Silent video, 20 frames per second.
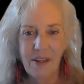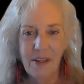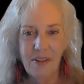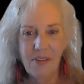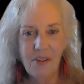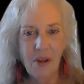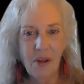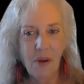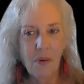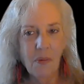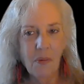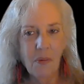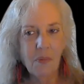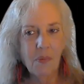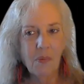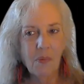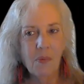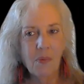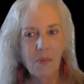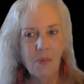
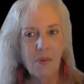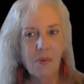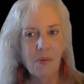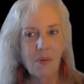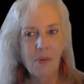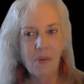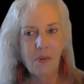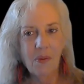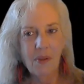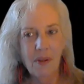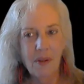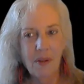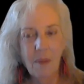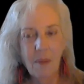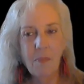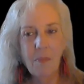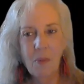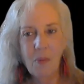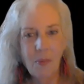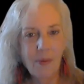So, the
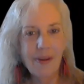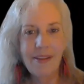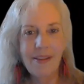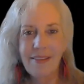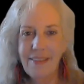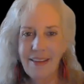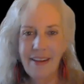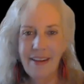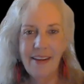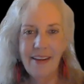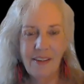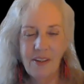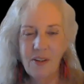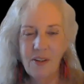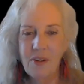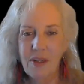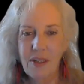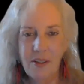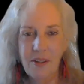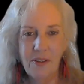number one thing
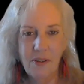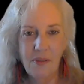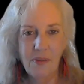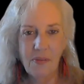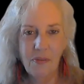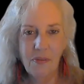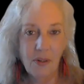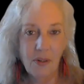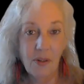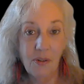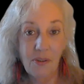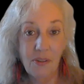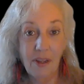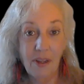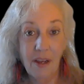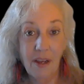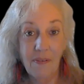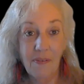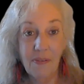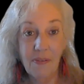you can do for
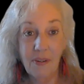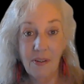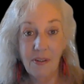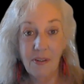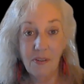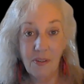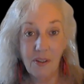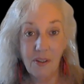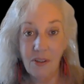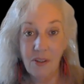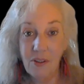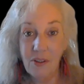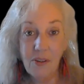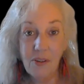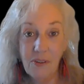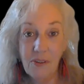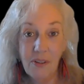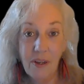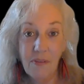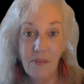yourself is to look
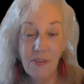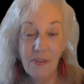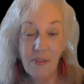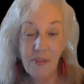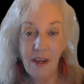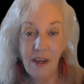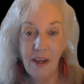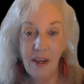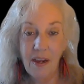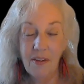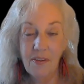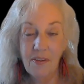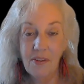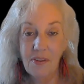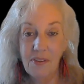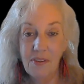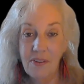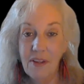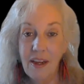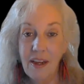yourself in the eyes
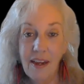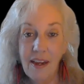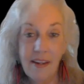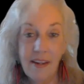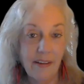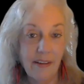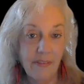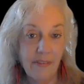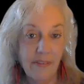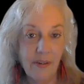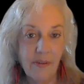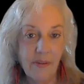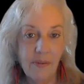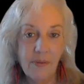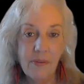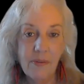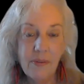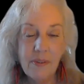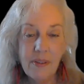and say, I love you,